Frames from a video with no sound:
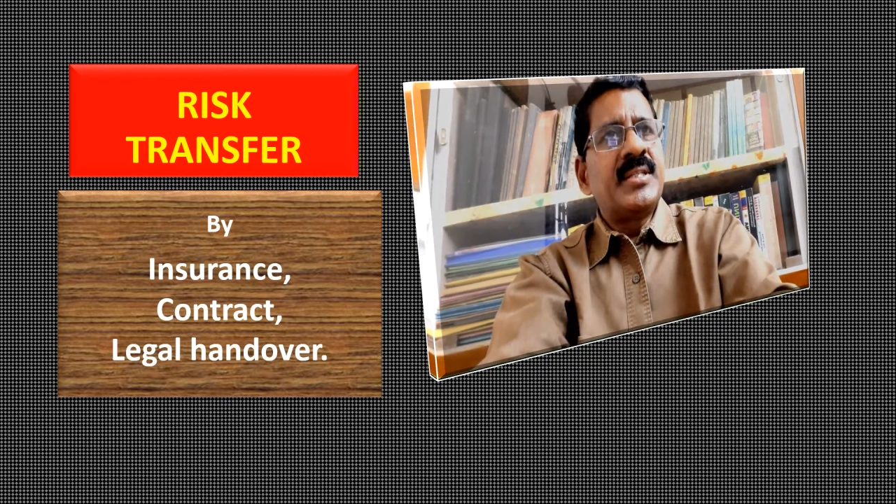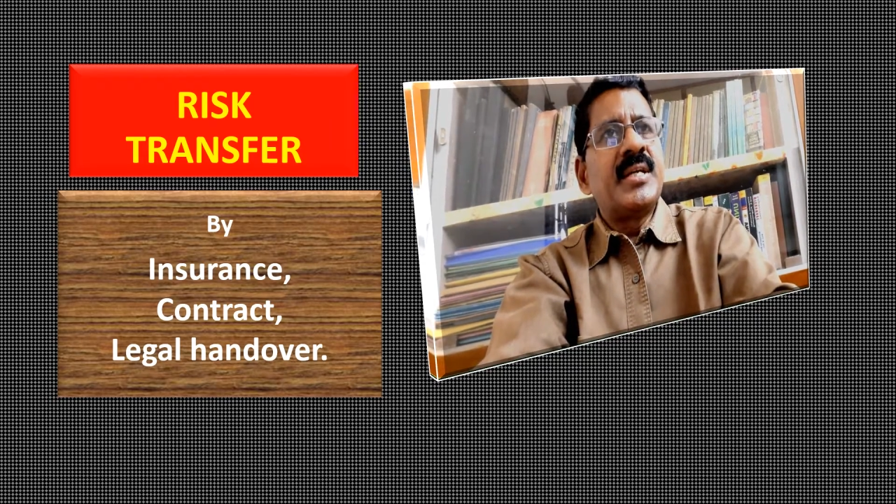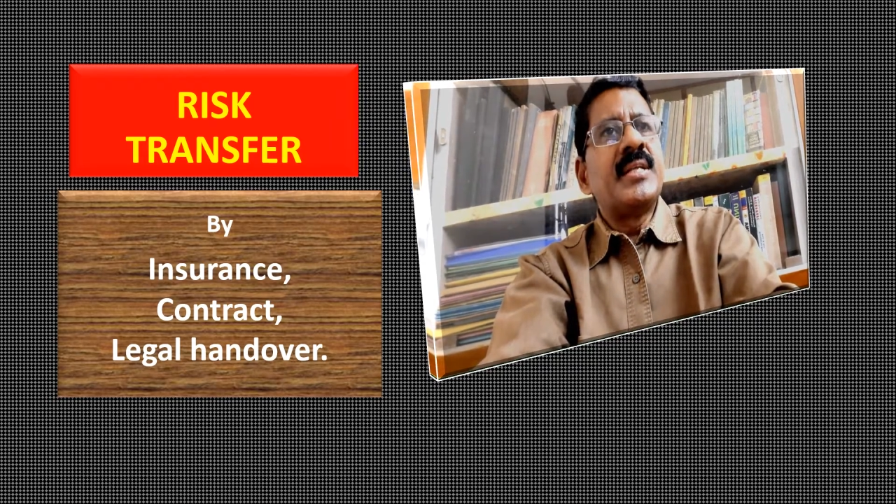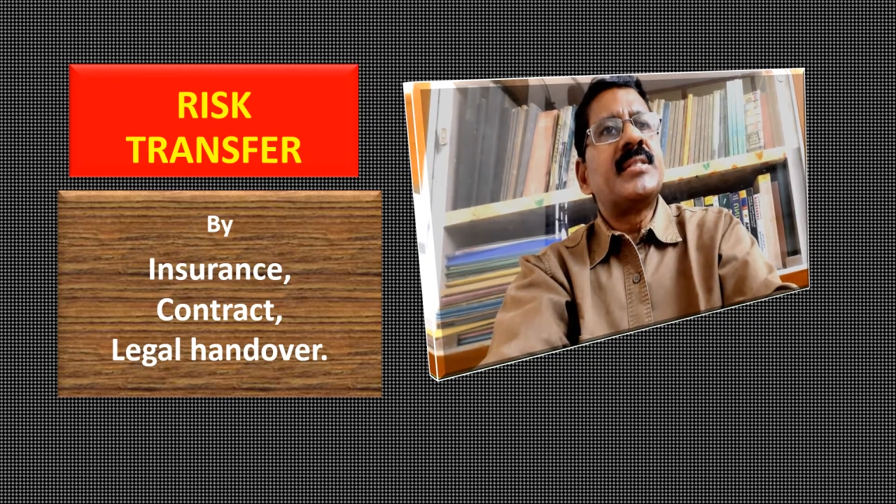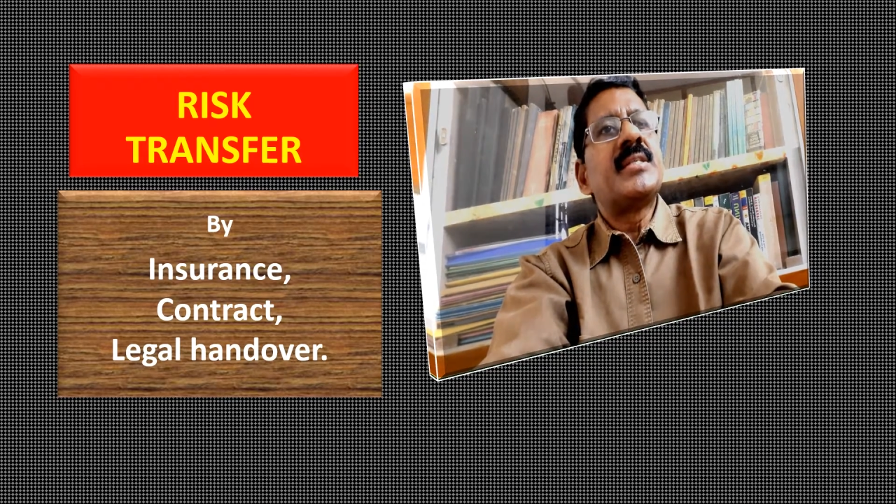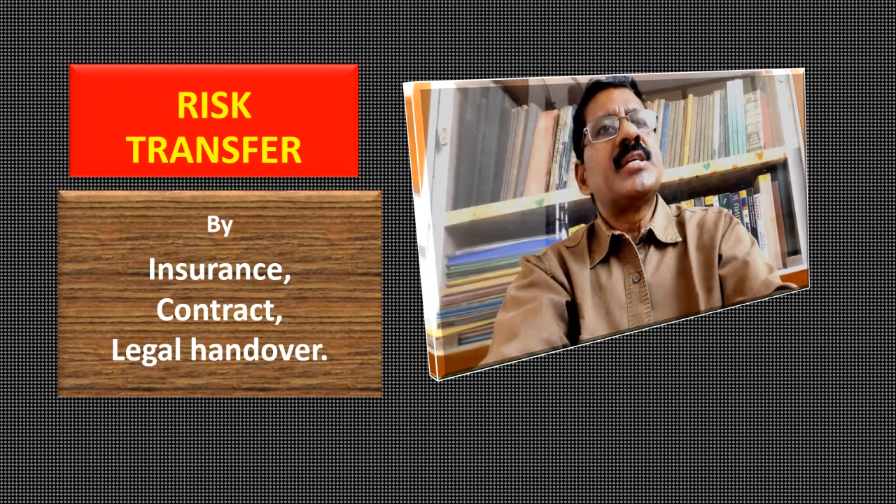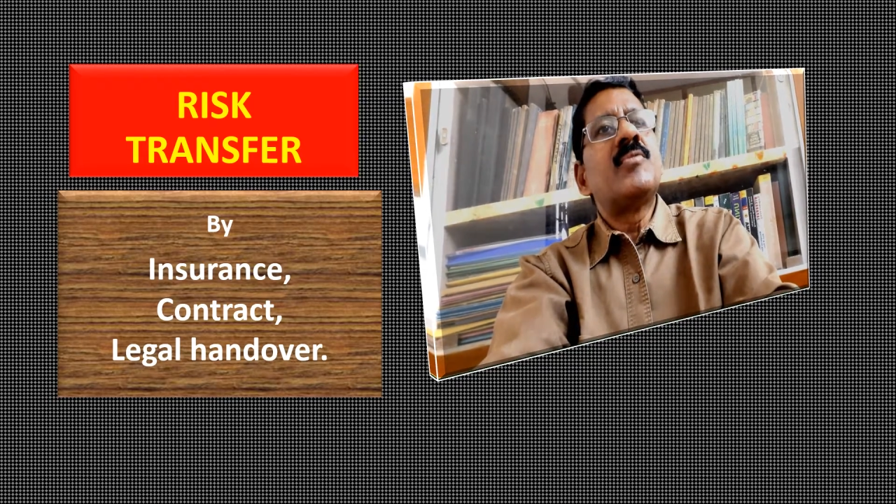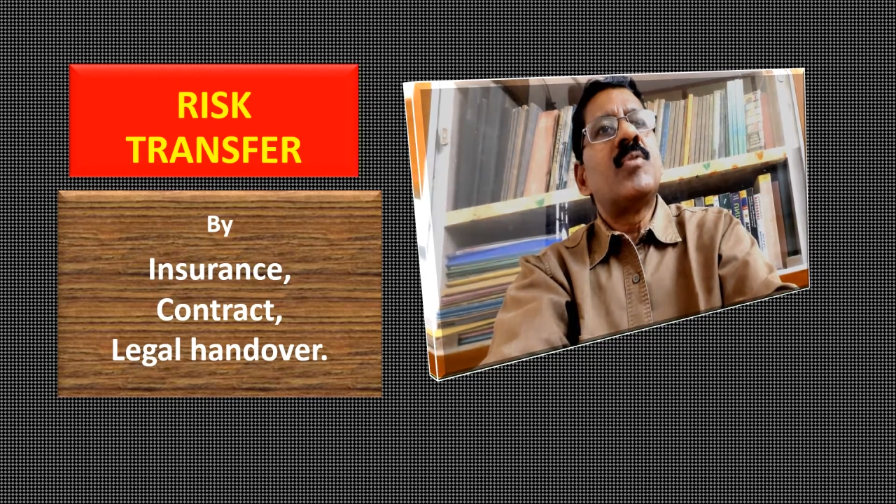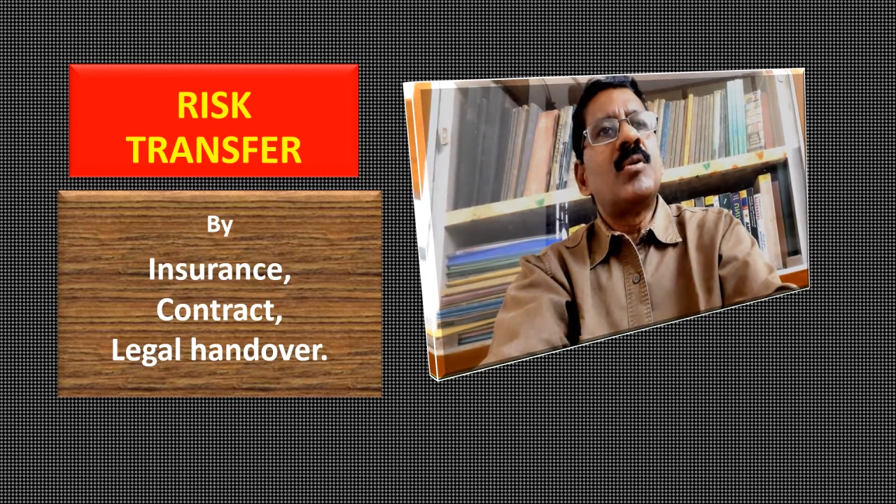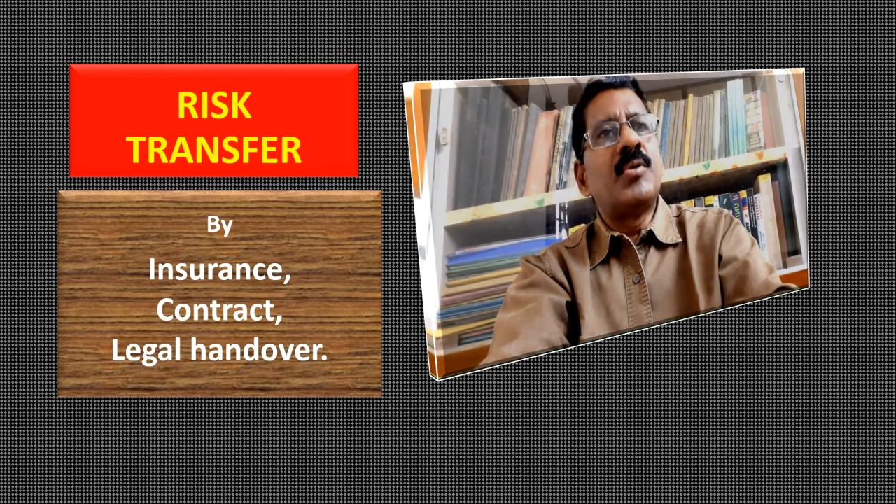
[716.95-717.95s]
the risk
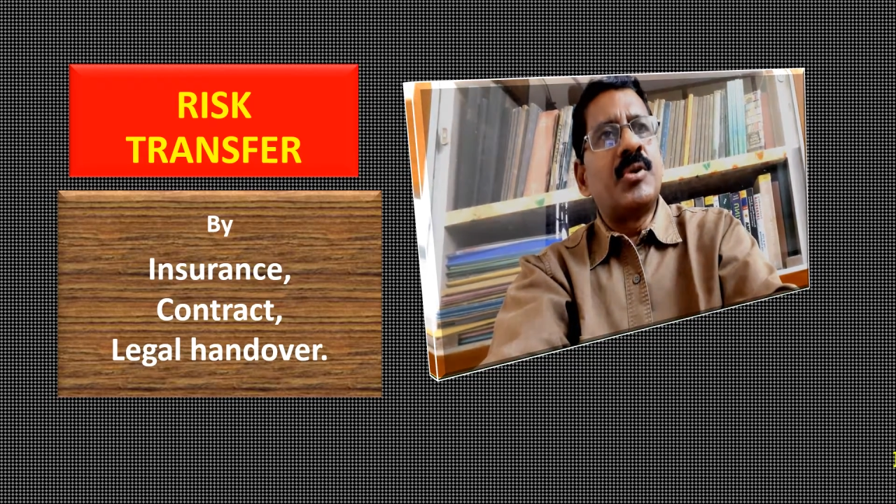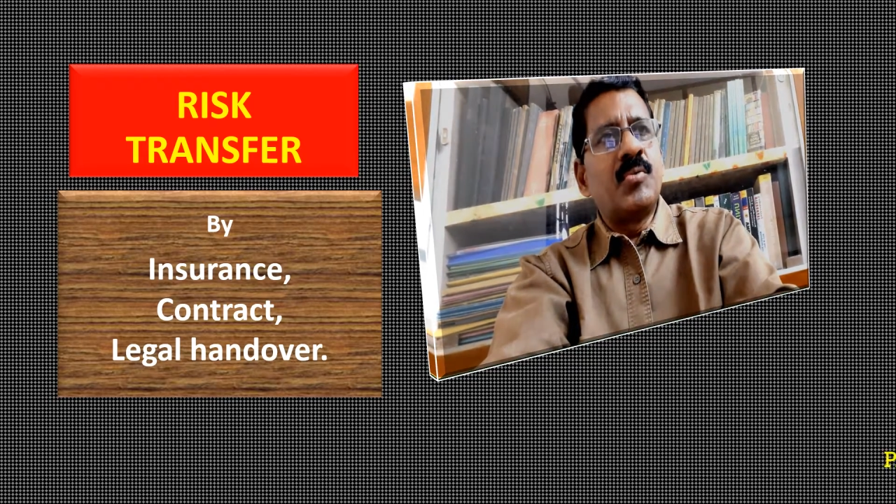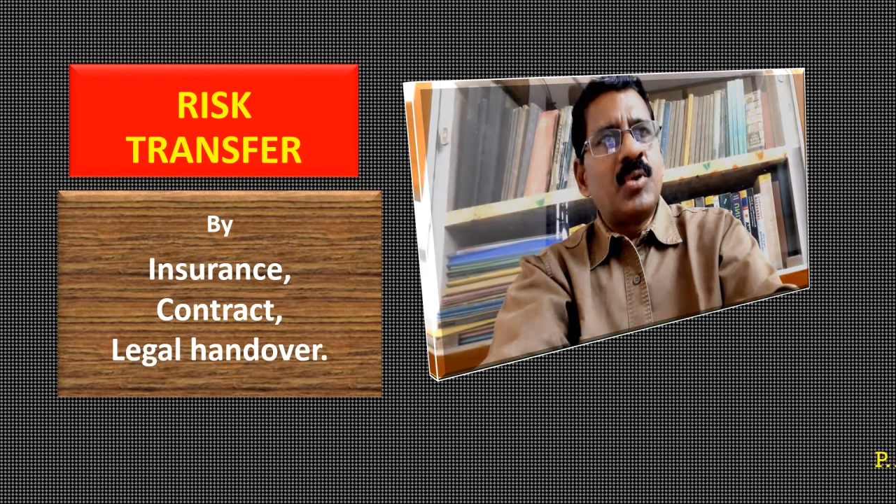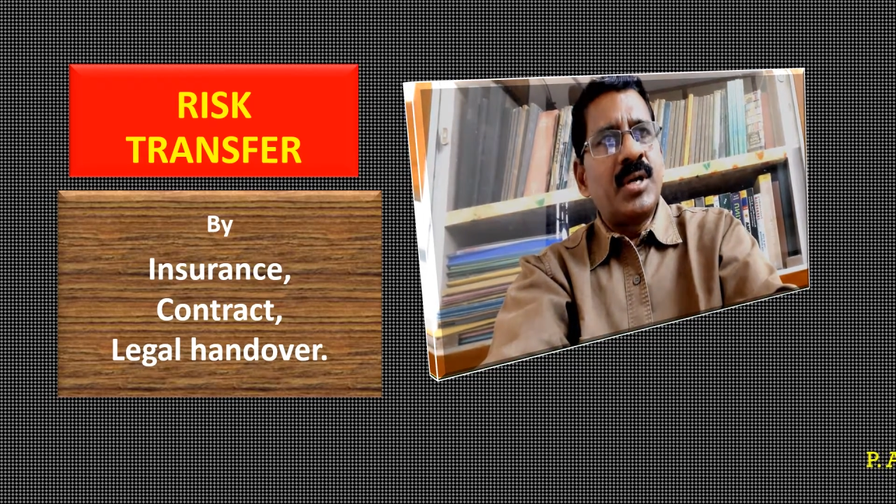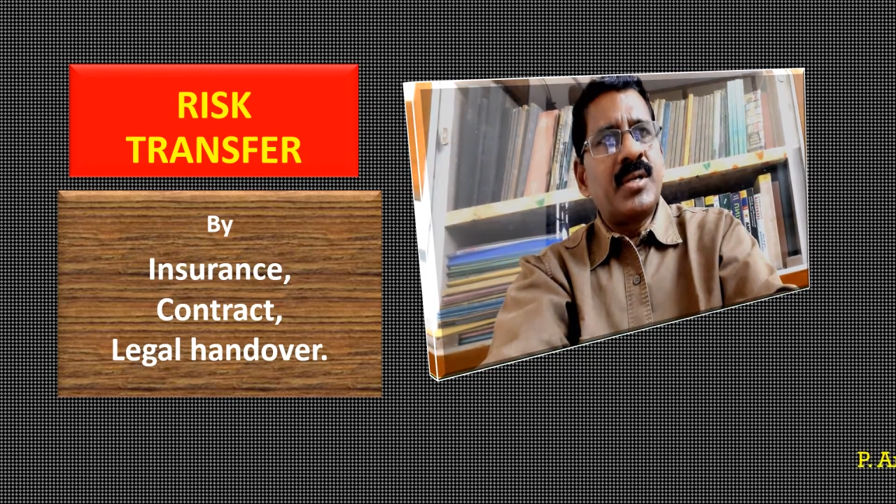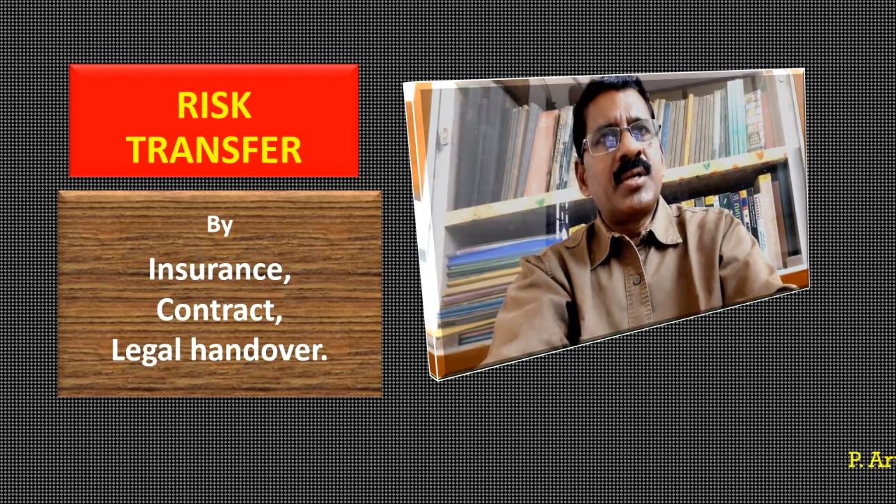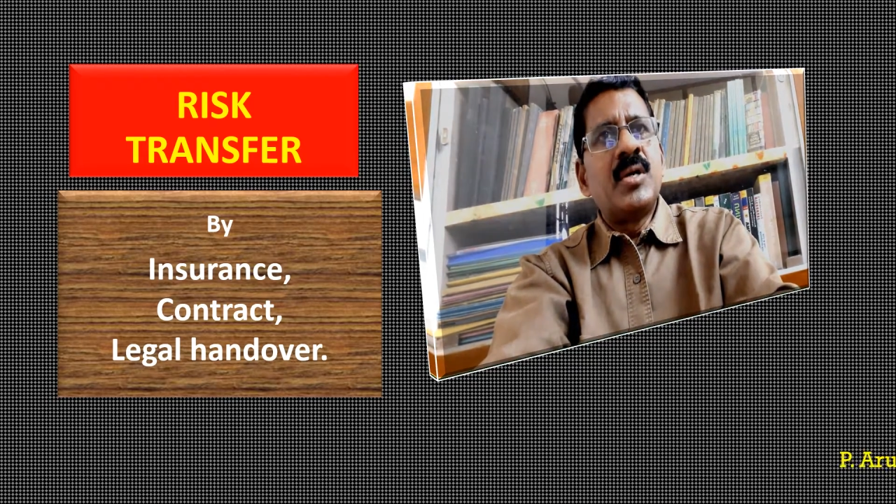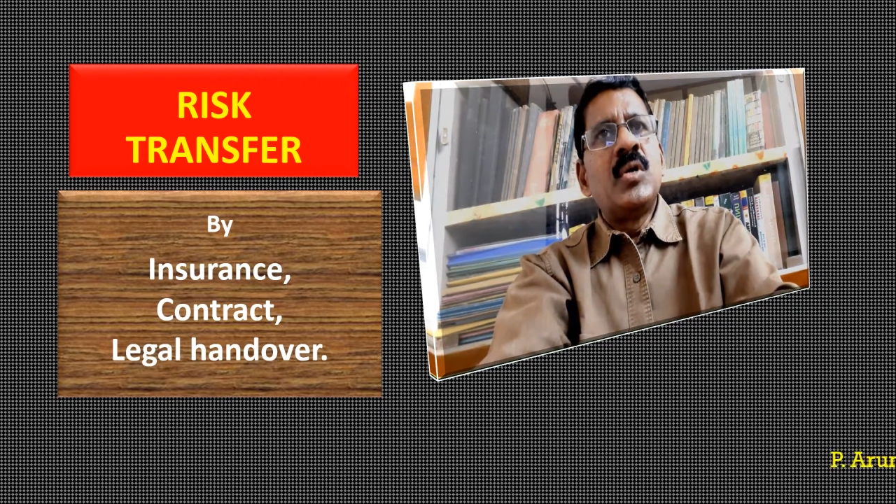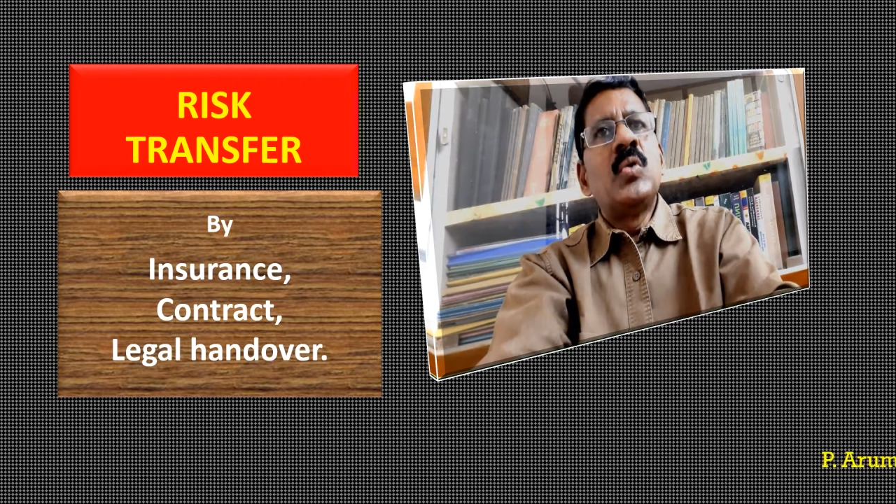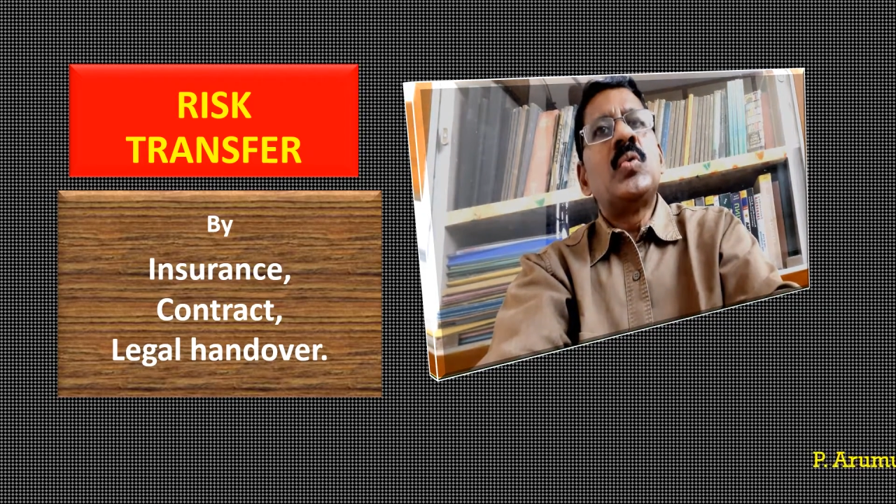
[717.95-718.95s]
involved work
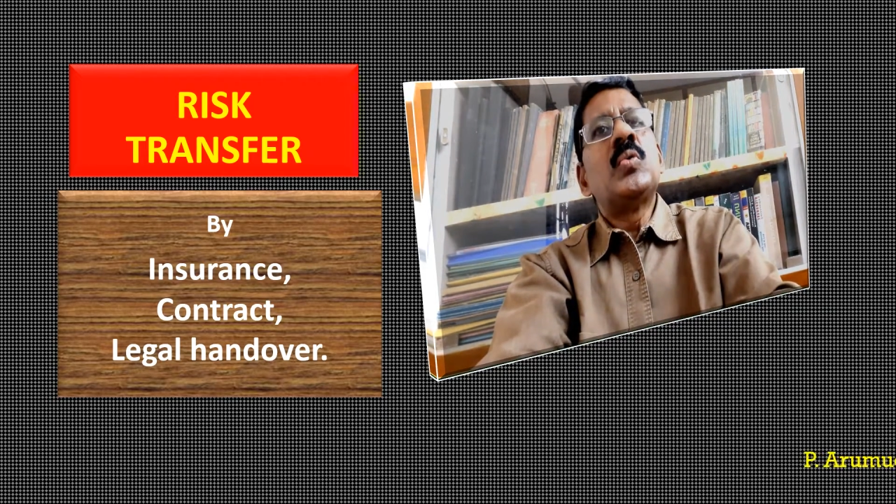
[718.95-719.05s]
to